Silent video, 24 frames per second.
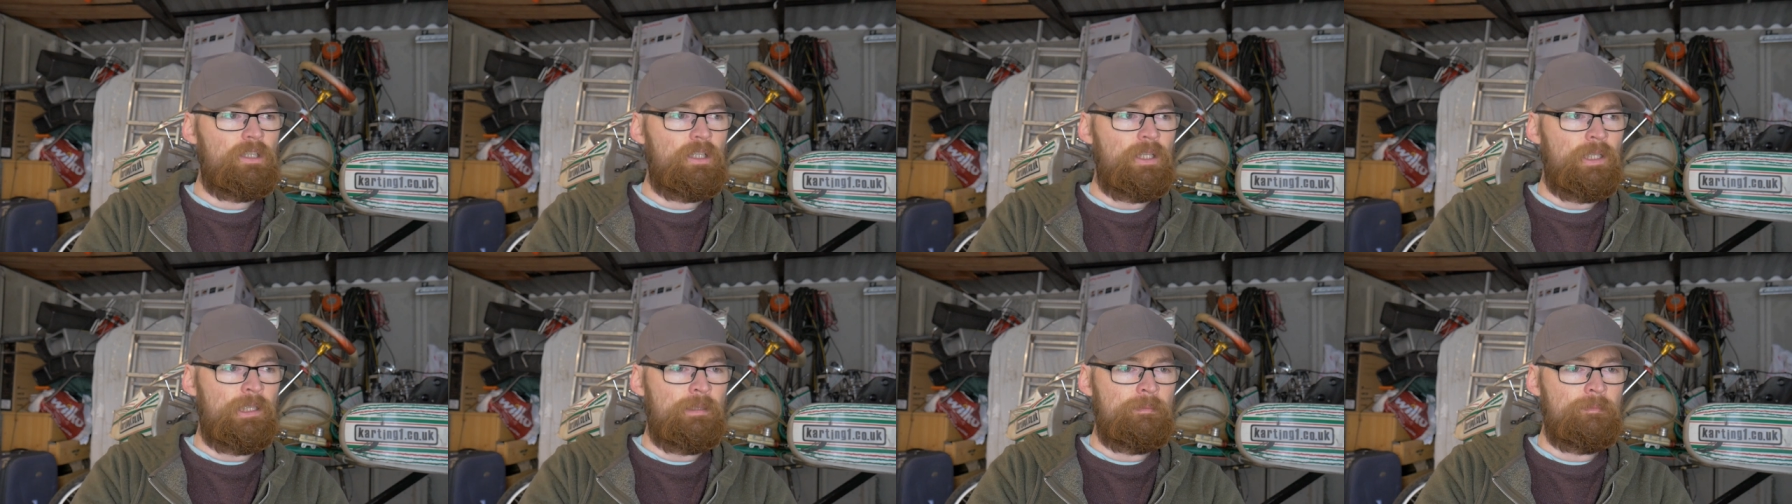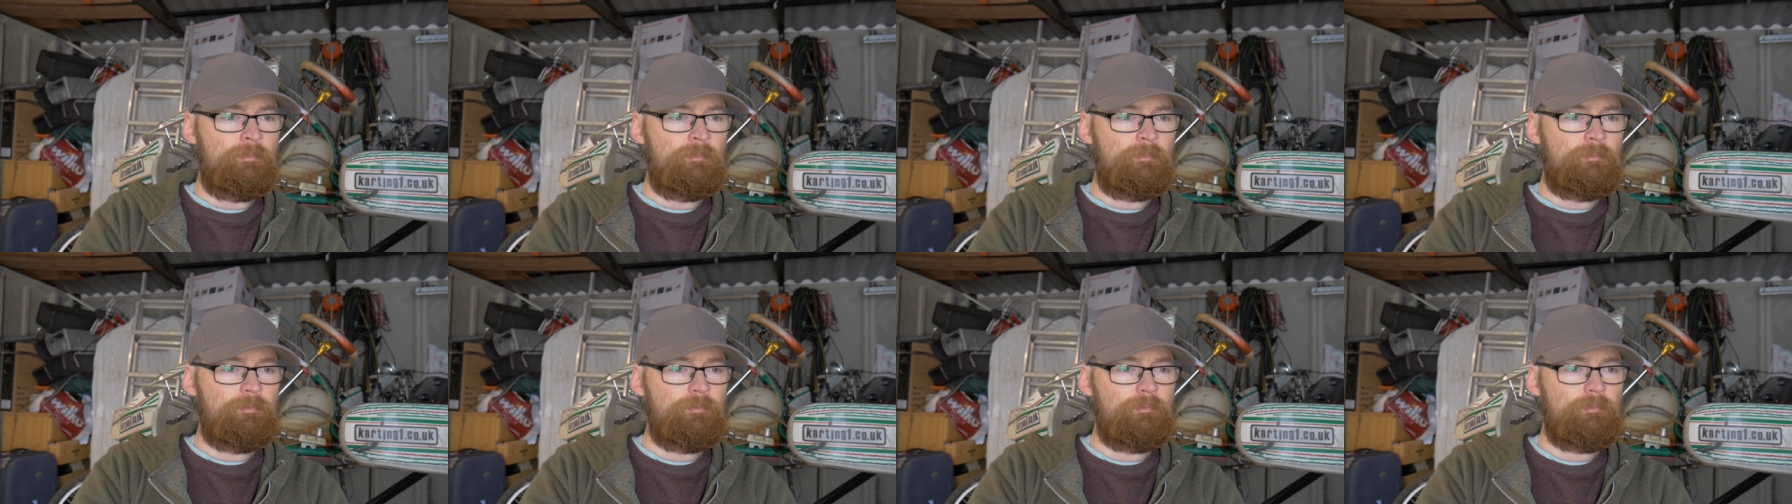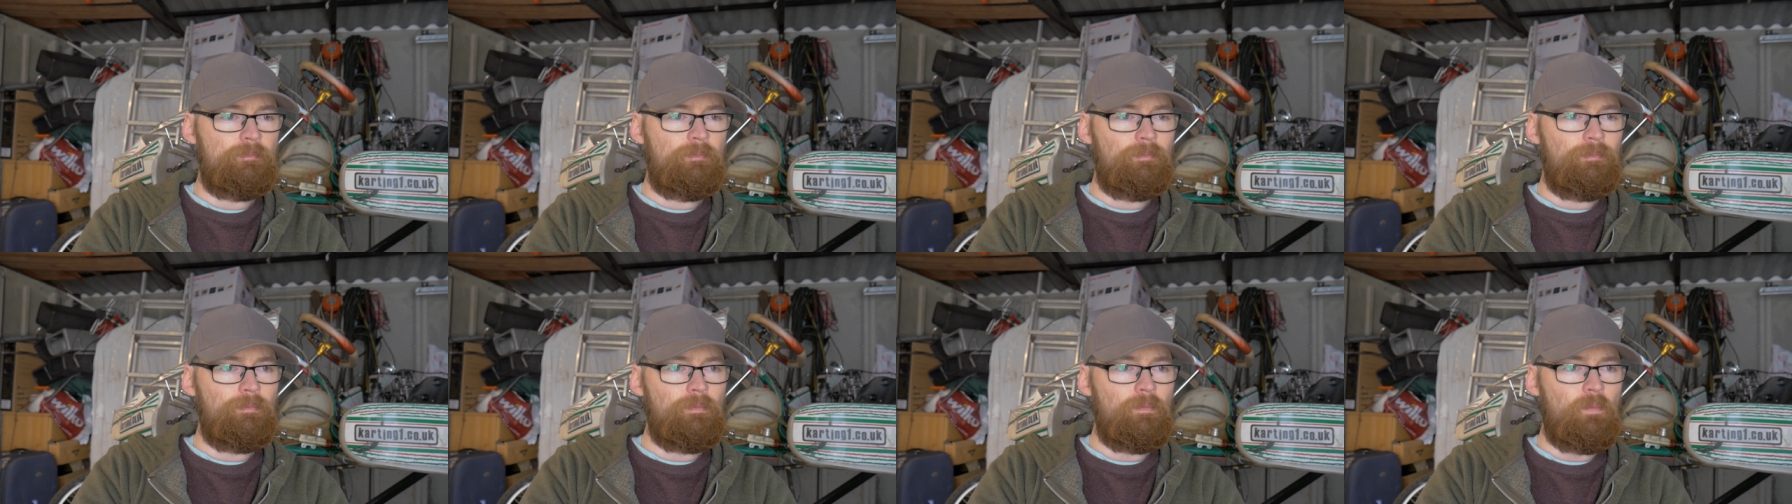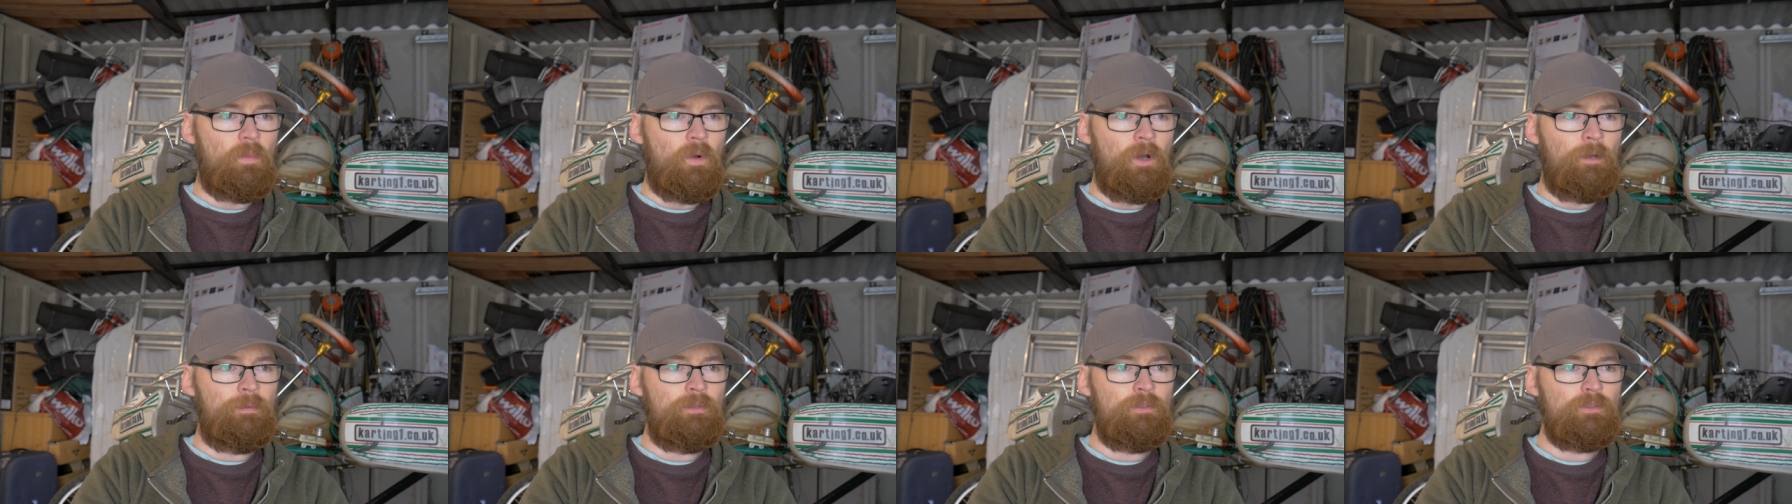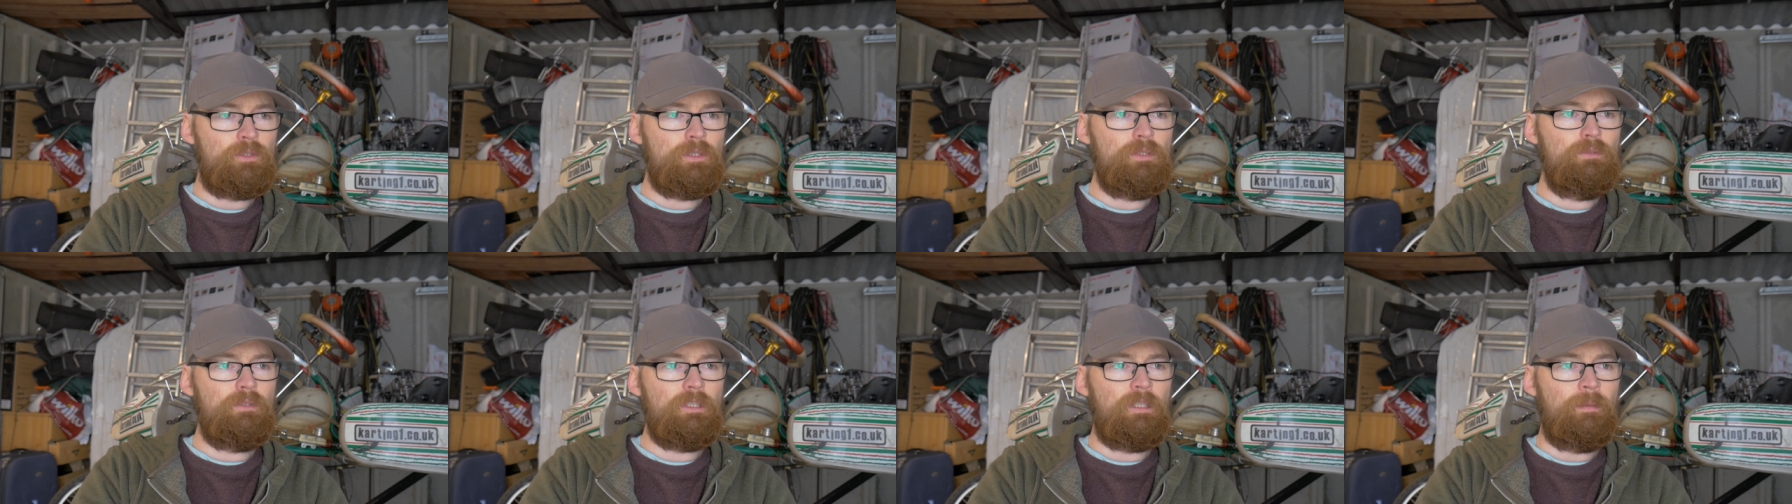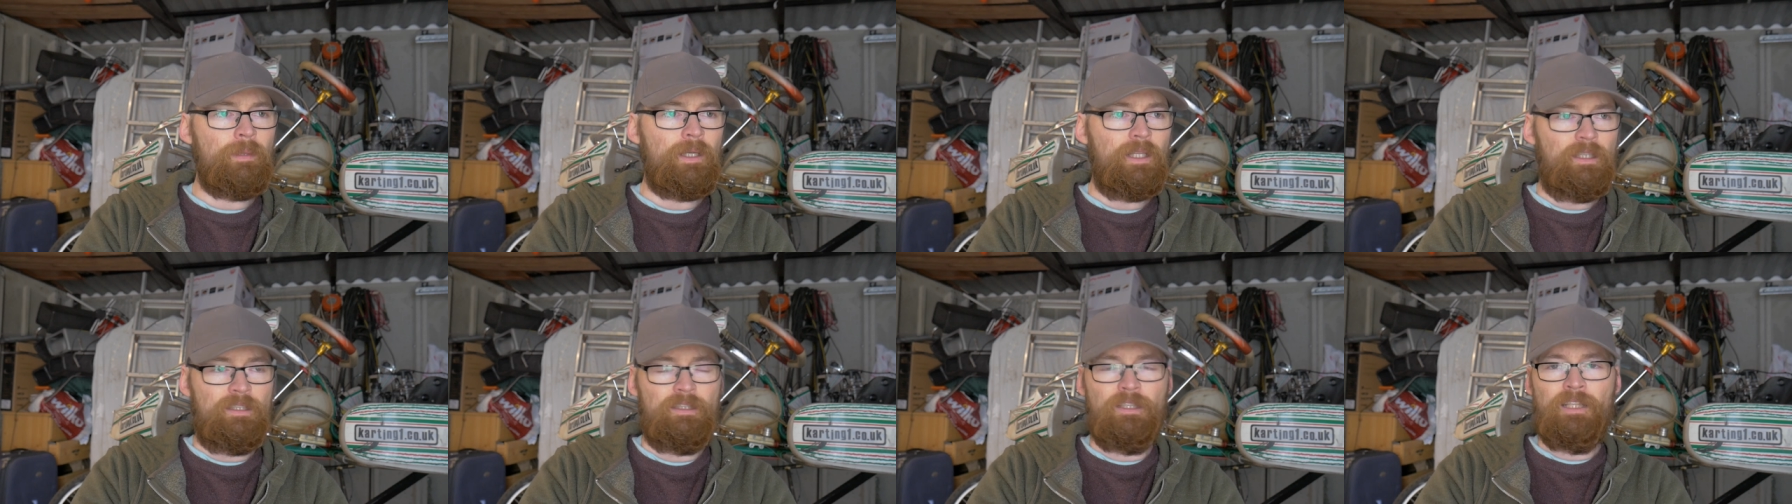Um, why we're not talking
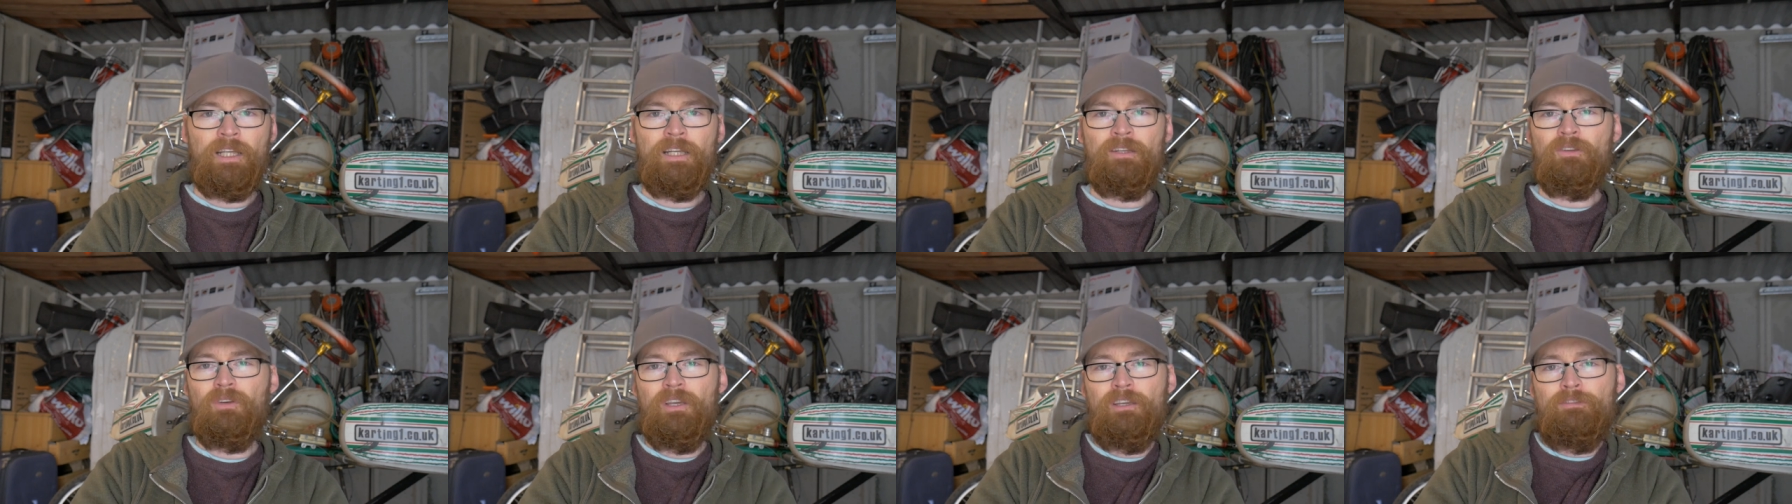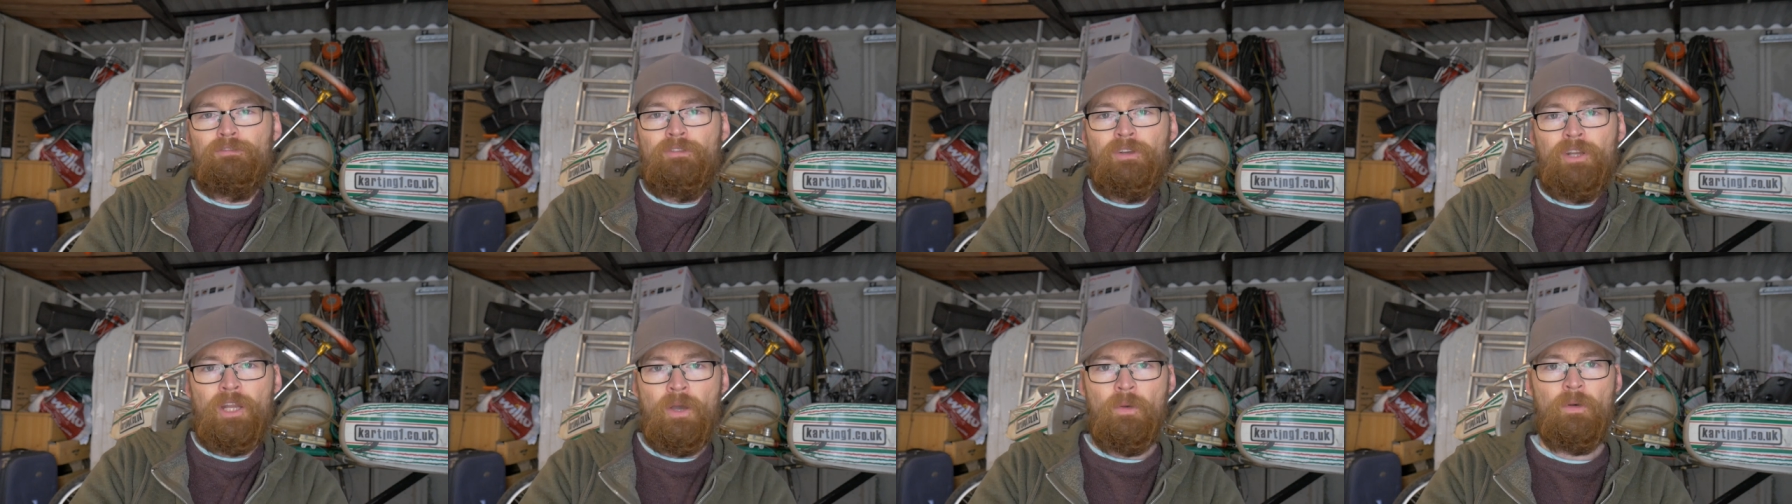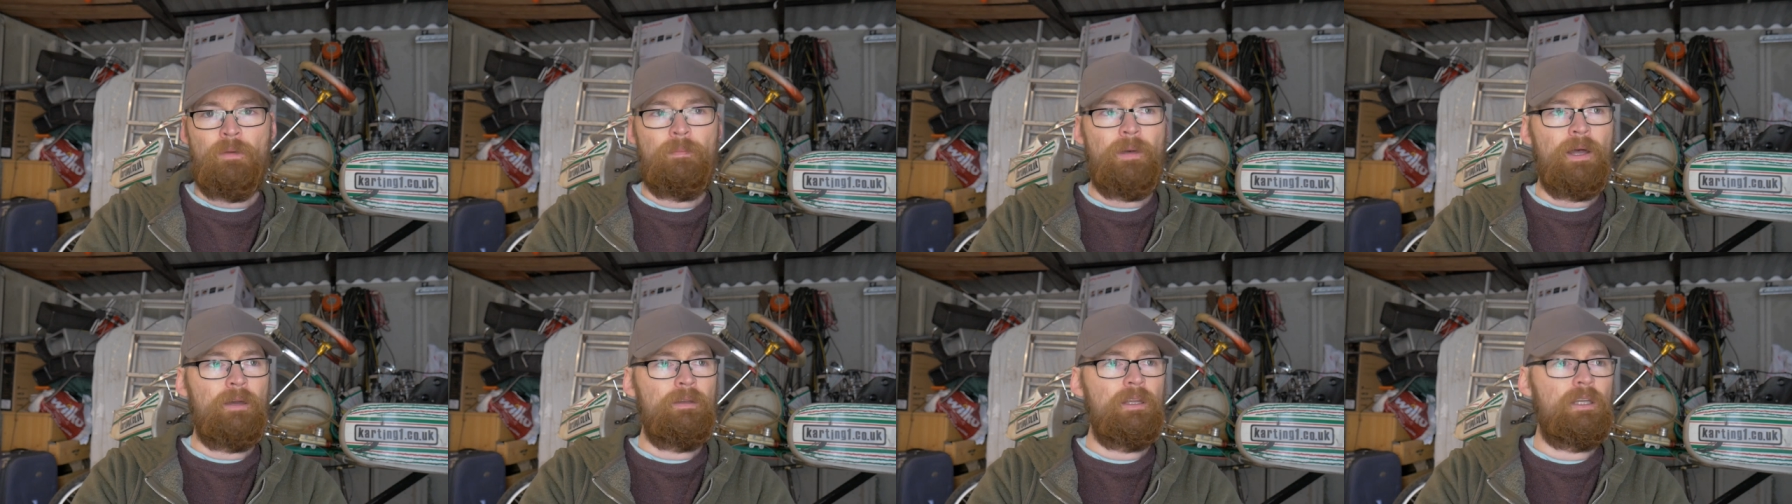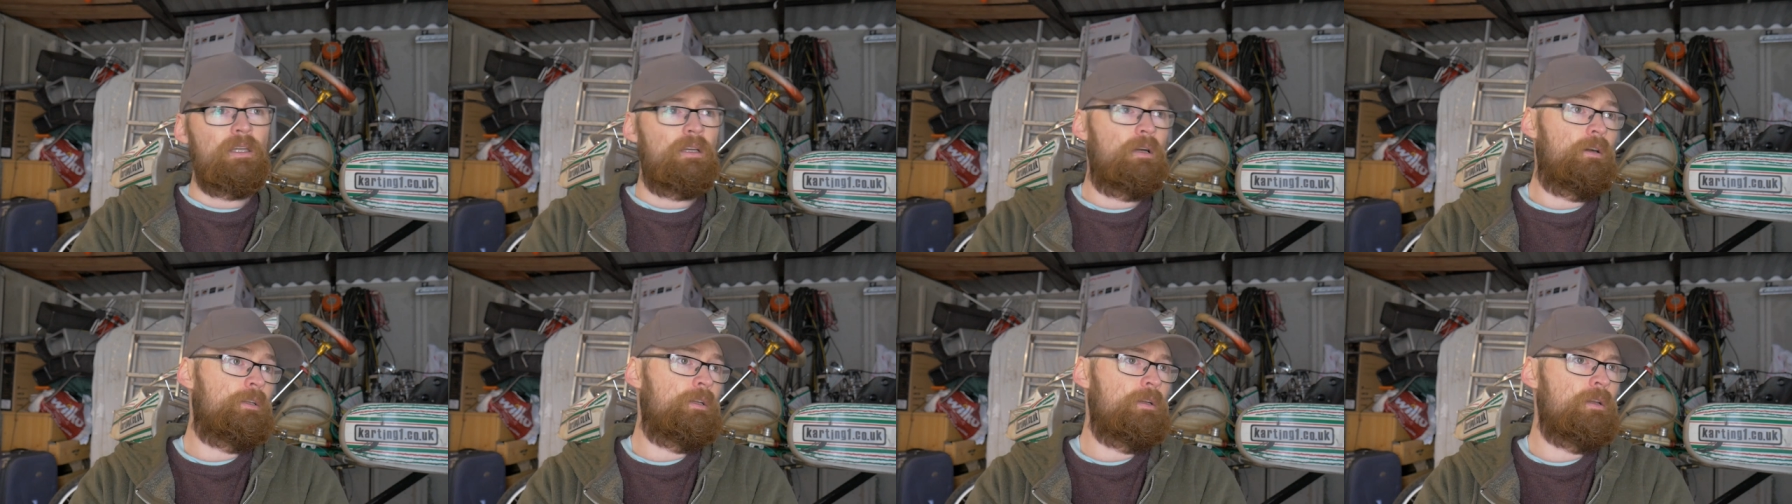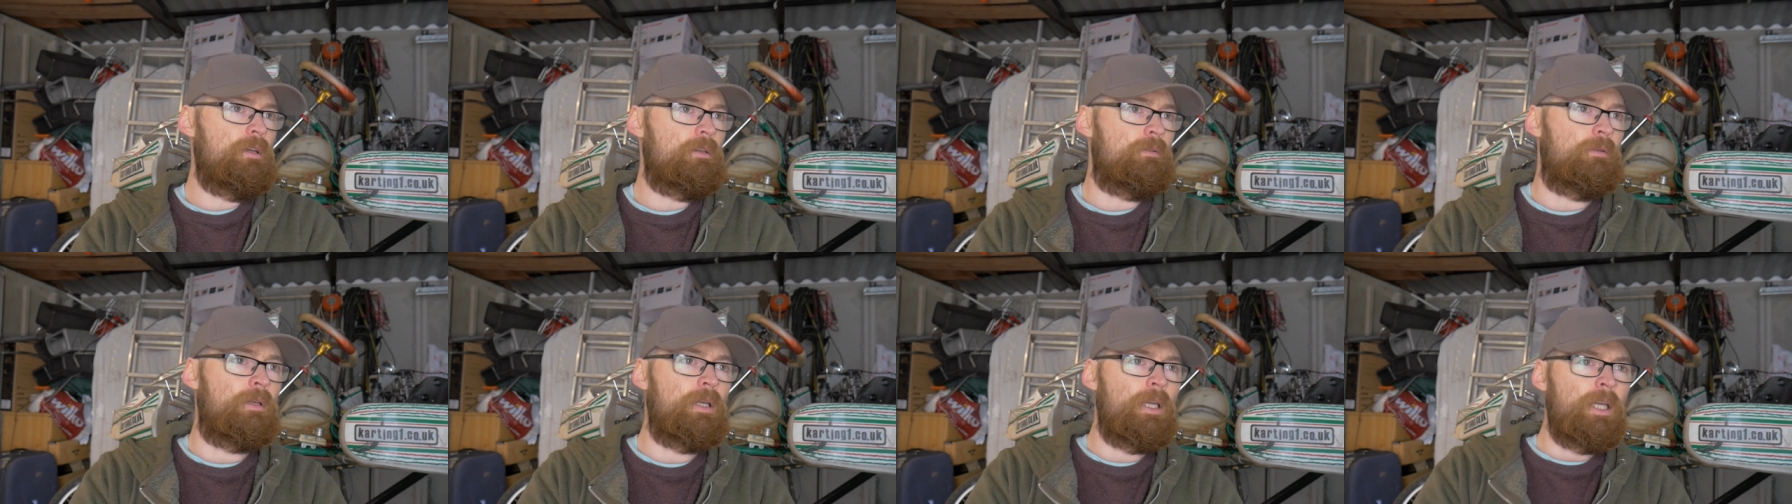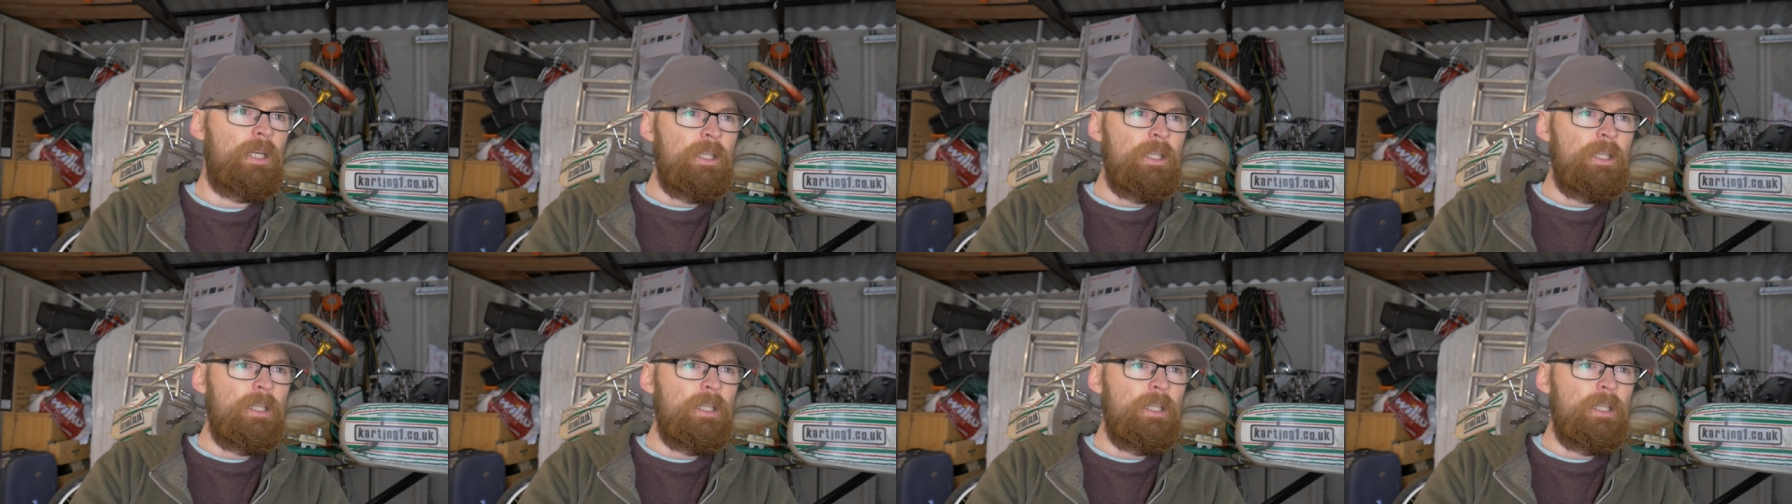about it? Do they not even know about it? I don't know.